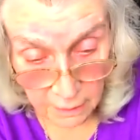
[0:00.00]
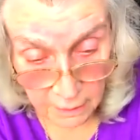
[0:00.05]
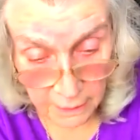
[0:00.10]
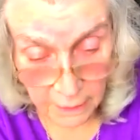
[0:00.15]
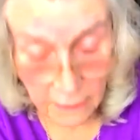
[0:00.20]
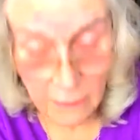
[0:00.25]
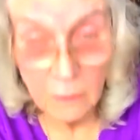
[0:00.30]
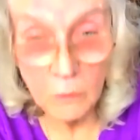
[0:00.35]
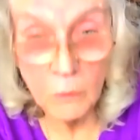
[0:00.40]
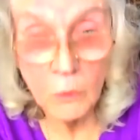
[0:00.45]

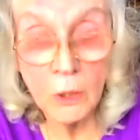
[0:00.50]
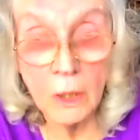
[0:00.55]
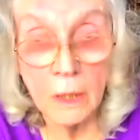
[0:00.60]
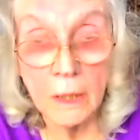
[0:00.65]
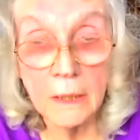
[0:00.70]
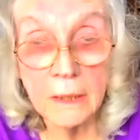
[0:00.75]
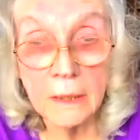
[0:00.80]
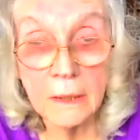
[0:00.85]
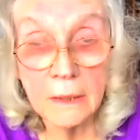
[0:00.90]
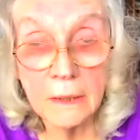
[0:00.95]
didn't
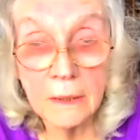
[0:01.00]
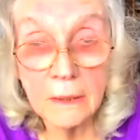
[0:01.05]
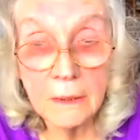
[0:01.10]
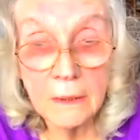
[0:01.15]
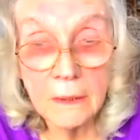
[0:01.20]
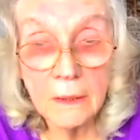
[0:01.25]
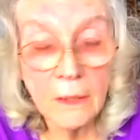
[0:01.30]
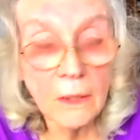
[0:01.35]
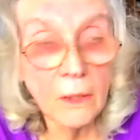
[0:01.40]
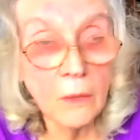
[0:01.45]
work
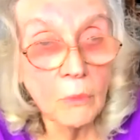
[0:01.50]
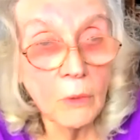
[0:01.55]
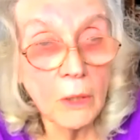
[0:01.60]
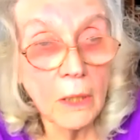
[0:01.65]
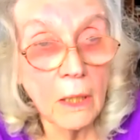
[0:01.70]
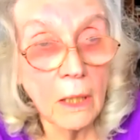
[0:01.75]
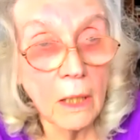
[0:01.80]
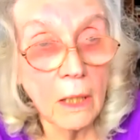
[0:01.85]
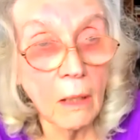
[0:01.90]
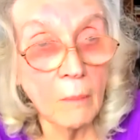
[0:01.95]
or were
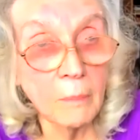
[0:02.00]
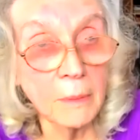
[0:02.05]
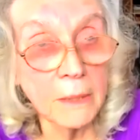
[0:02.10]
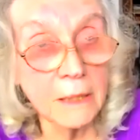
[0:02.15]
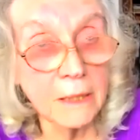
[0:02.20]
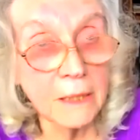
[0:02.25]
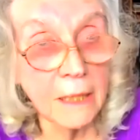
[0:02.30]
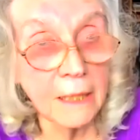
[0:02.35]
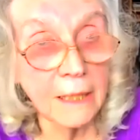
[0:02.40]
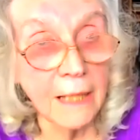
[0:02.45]

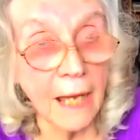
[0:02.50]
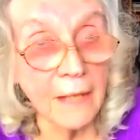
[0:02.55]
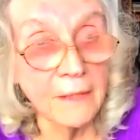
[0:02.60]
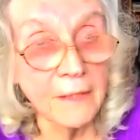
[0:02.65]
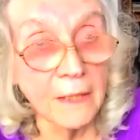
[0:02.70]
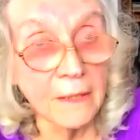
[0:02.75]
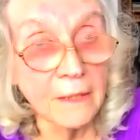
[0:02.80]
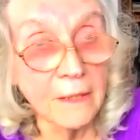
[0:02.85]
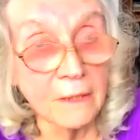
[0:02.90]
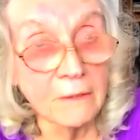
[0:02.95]
clobbered
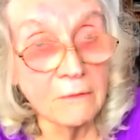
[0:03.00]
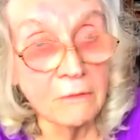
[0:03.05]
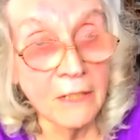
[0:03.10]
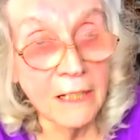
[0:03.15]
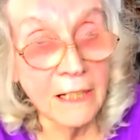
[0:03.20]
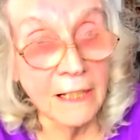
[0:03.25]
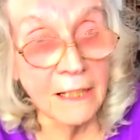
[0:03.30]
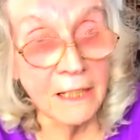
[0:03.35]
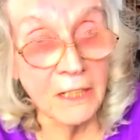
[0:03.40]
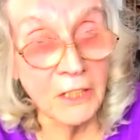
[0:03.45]
together that
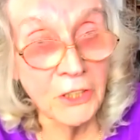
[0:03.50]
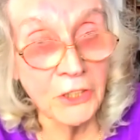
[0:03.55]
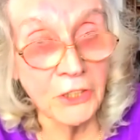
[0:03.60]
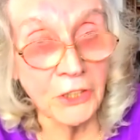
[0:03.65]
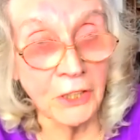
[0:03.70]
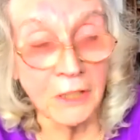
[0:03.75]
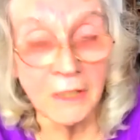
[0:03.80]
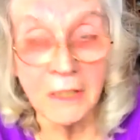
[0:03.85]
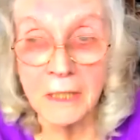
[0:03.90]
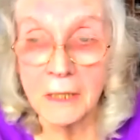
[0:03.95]
really
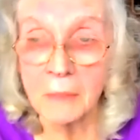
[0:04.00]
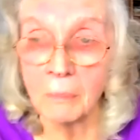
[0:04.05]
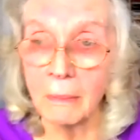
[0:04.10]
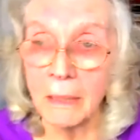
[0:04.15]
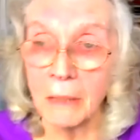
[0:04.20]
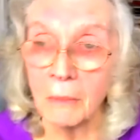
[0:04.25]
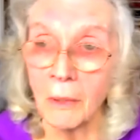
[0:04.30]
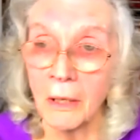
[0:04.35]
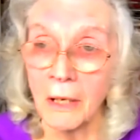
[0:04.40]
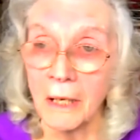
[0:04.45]
shouldn't
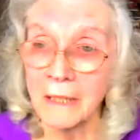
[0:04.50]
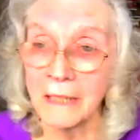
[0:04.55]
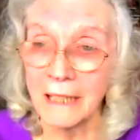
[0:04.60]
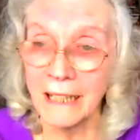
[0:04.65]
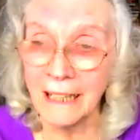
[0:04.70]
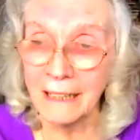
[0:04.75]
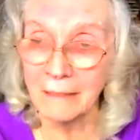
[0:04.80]
be working,